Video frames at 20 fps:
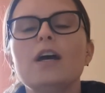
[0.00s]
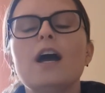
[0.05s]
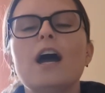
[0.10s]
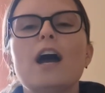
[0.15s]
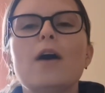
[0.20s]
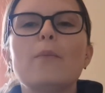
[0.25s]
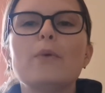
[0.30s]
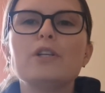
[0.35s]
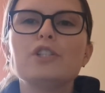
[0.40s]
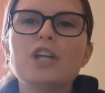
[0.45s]

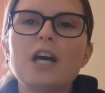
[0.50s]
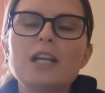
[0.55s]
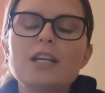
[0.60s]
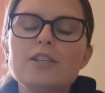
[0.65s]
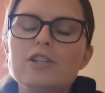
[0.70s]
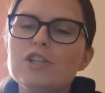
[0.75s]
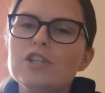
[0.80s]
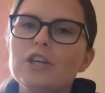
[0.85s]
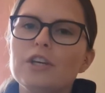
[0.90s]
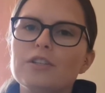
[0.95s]
And we're
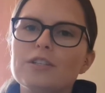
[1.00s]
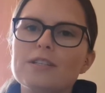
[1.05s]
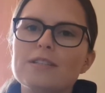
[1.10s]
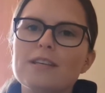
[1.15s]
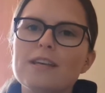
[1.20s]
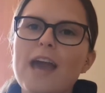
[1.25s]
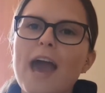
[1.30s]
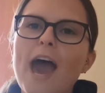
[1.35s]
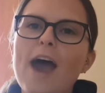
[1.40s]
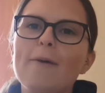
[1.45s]
challenging you to
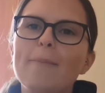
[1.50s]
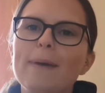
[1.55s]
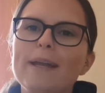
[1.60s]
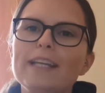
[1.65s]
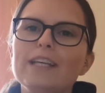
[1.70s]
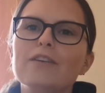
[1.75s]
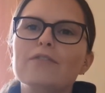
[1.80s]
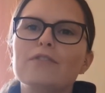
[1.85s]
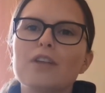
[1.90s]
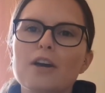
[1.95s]
see how
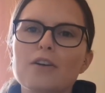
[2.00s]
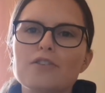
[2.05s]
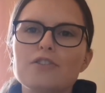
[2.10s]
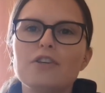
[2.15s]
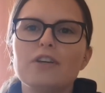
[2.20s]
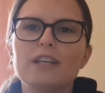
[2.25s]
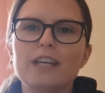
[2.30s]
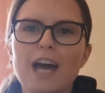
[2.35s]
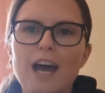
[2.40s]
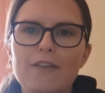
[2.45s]
many of those you
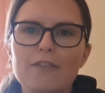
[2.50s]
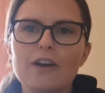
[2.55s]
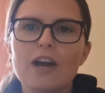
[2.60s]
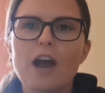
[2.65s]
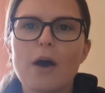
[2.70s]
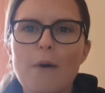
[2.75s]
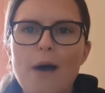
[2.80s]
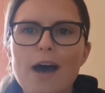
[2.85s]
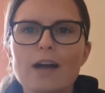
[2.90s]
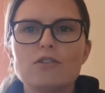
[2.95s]
can have a
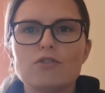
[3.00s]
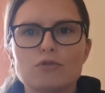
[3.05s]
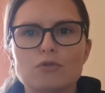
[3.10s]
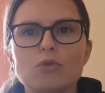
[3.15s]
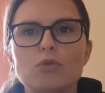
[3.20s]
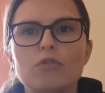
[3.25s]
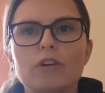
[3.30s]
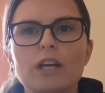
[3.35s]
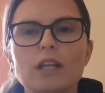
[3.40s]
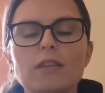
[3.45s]
go at
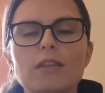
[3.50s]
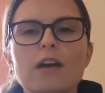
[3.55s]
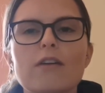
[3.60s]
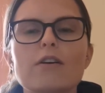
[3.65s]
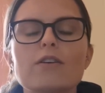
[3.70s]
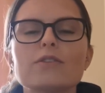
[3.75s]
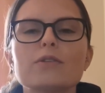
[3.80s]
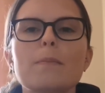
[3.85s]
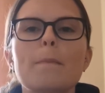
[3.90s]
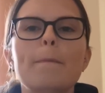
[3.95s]
drawing. There are
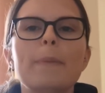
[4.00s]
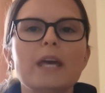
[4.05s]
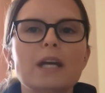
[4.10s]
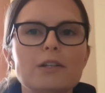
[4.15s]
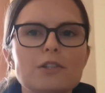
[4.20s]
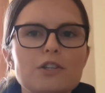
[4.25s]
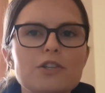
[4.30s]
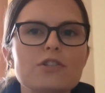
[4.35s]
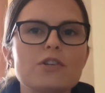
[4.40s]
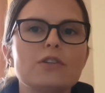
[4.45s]
some
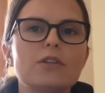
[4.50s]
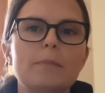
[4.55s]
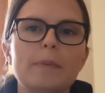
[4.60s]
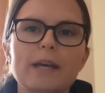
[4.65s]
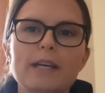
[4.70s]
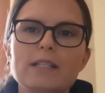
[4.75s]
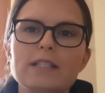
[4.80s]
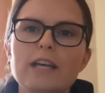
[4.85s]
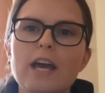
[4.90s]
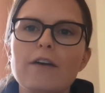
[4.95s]
pictures on the
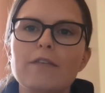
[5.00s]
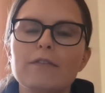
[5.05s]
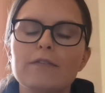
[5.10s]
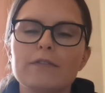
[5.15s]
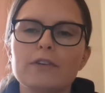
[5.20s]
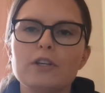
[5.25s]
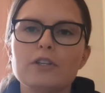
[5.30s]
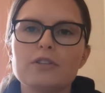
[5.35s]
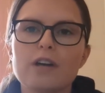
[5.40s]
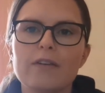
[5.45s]
PDF for
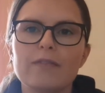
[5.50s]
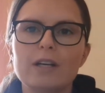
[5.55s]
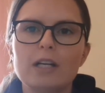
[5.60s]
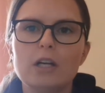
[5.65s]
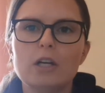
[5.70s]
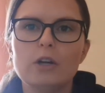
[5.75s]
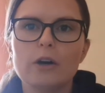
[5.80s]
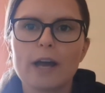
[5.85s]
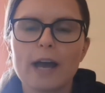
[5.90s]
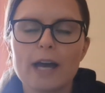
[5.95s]
you to have a little
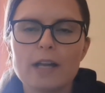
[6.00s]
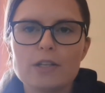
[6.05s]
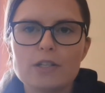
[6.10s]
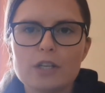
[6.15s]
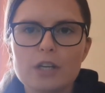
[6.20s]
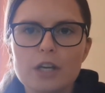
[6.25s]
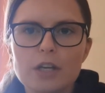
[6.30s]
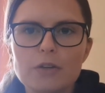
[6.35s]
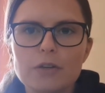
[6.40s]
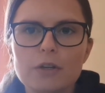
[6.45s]
look at
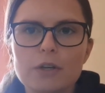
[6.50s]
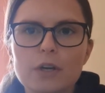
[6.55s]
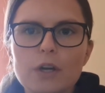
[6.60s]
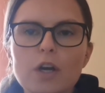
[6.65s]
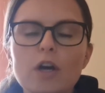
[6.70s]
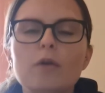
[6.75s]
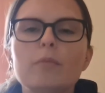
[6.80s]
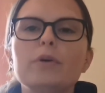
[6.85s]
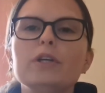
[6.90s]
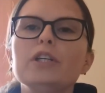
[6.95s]
too,
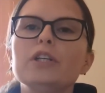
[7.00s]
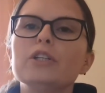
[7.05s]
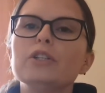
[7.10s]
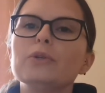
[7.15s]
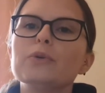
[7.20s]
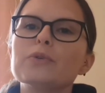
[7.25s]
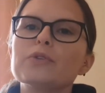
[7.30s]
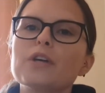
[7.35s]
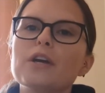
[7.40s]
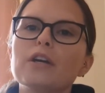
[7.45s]
but you can
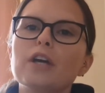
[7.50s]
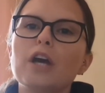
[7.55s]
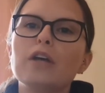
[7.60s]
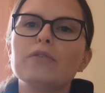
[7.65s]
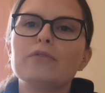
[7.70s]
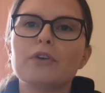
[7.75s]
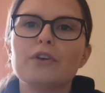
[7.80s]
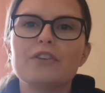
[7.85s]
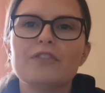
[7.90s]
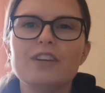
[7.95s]
also go
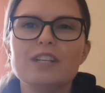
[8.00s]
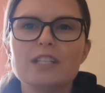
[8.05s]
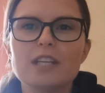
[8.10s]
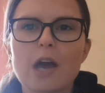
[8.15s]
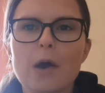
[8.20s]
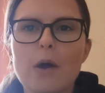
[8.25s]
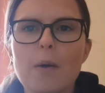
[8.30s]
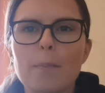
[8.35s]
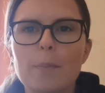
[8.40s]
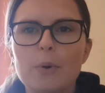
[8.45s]
through the video
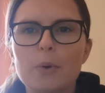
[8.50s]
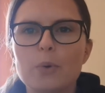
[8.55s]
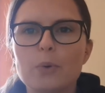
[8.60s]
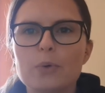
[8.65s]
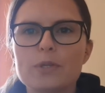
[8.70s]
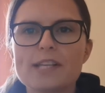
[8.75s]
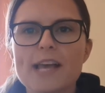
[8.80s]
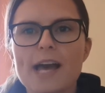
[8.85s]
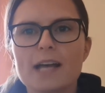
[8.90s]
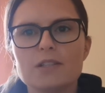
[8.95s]
and
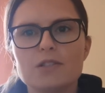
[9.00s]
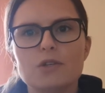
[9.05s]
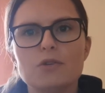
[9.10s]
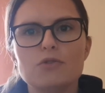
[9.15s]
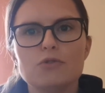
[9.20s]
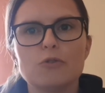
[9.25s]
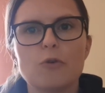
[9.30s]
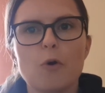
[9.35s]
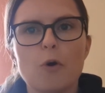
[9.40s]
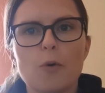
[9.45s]
pause it as you
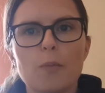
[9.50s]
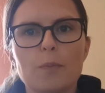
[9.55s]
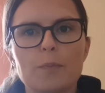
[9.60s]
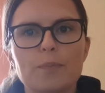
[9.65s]
draw.